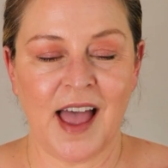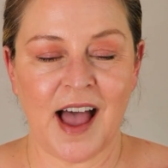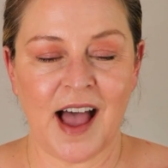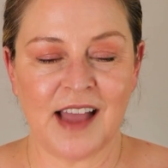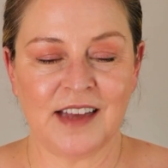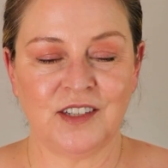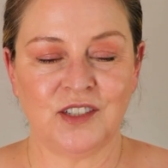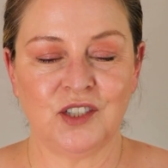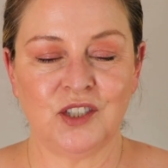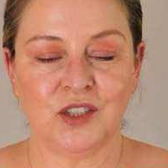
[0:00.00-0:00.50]

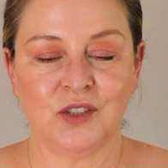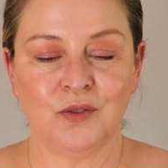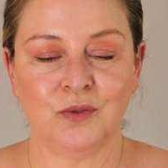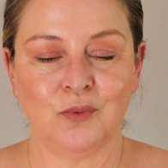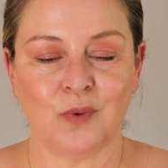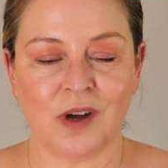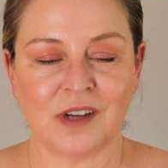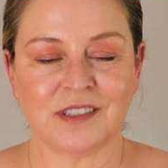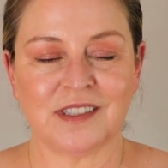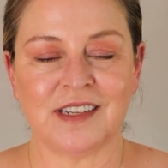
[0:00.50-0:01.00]
I do
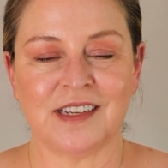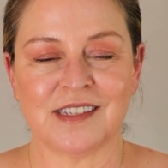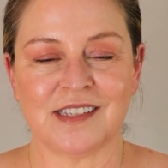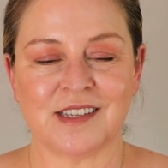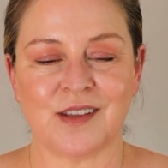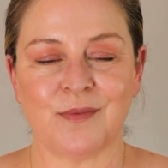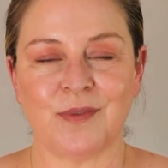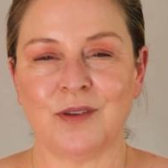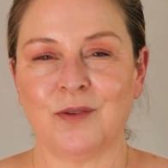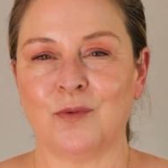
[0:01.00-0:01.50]
want to get
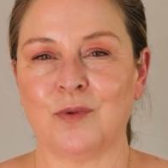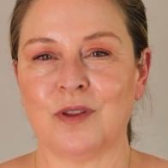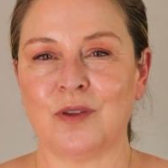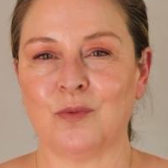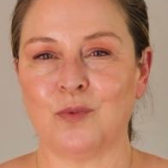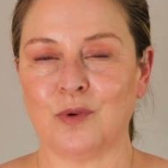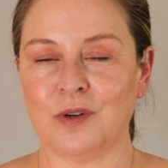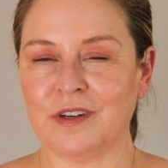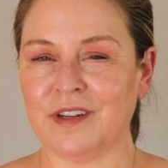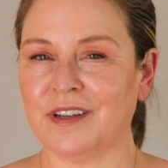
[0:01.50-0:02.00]
something
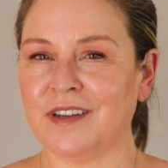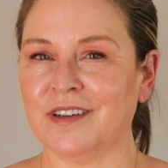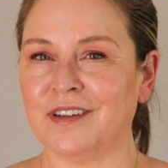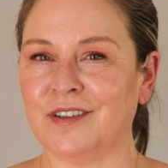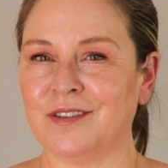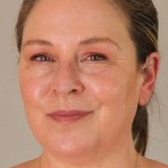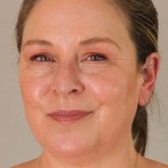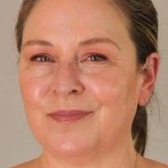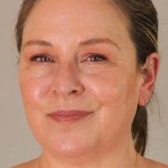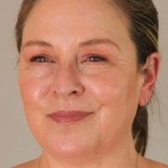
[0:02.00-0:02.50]
with a wood
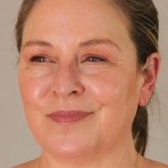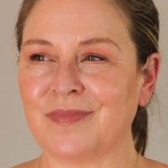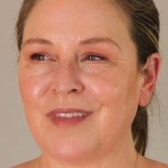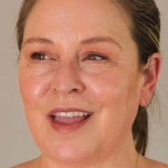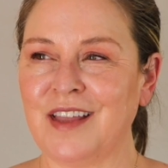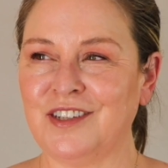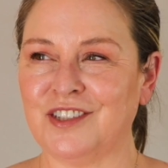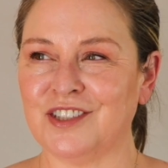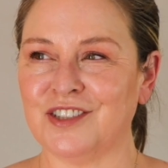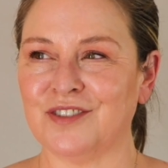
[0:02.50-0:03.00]
heel,
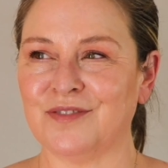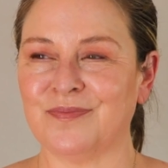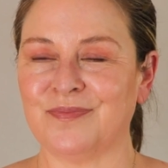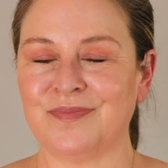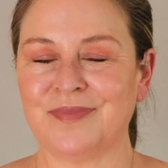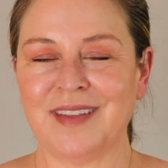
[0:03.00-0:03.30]
I do.